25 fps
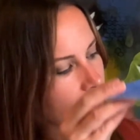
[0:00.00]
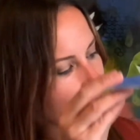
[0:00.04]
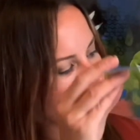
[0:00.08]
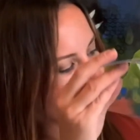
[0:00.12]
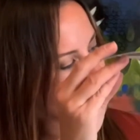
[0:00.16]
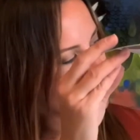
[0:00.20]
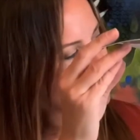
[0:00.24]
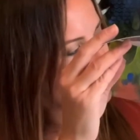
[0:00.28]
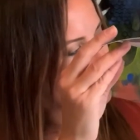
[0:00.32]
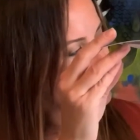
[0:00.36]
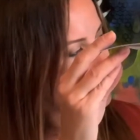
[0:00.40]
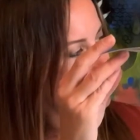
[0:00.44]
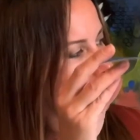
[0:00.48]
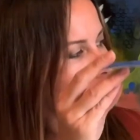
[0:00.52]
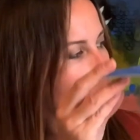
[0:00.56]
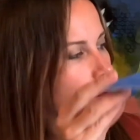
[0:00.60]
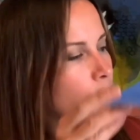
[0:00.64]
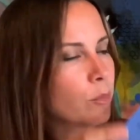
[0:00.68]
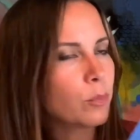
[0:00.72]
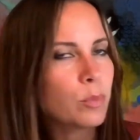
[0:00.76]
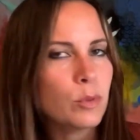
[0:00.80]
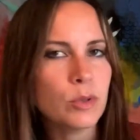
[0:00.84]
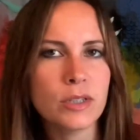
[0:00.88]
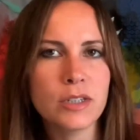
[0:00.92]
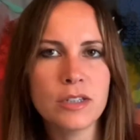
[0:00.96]
It won't
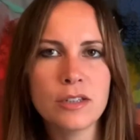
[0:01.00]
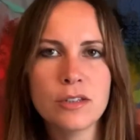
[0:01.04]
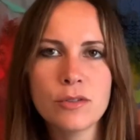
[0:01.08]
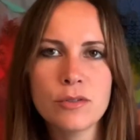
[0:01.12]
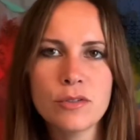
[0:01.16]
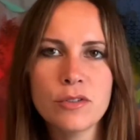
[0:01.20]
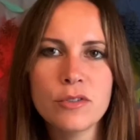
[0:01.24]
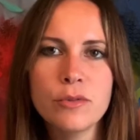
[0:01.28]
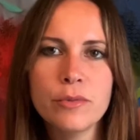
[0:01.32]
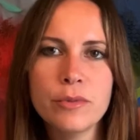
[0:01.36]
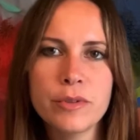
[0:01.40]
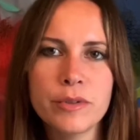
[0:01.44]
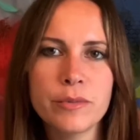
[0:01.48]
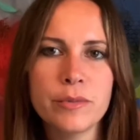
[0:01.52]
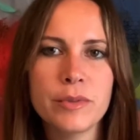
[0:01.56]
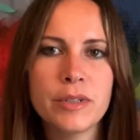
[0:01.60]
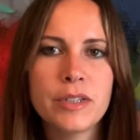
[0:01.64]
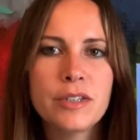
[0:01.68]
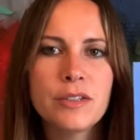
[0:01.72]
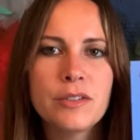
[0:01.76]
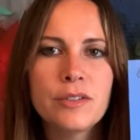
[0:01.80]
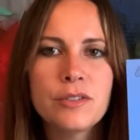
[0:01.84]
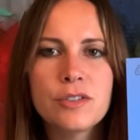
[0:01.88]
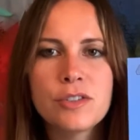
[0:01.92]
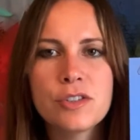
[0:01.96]
bleed through when we
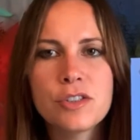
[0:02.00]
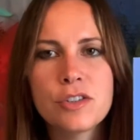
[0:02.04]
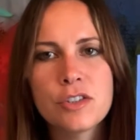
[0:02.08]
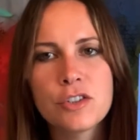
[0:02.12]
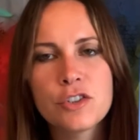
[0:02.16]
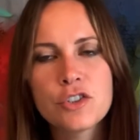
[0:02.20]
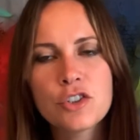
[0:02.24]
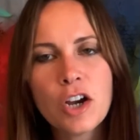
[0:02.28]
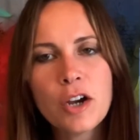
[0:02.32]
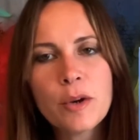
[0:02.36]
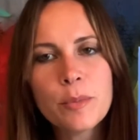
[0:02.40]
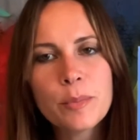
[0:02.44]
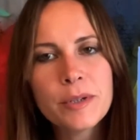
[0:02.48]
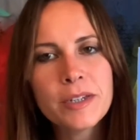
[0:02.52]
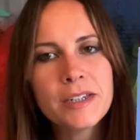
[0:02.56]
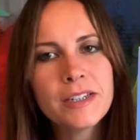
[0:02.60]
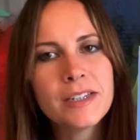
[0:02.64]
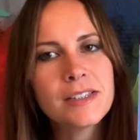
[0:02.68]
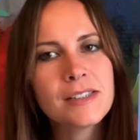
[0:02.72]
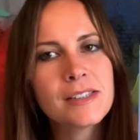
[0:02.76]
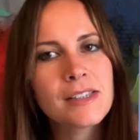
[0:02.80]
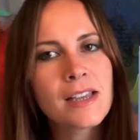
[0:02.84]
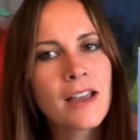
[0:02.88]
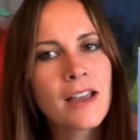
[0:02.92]
use the Sharpies.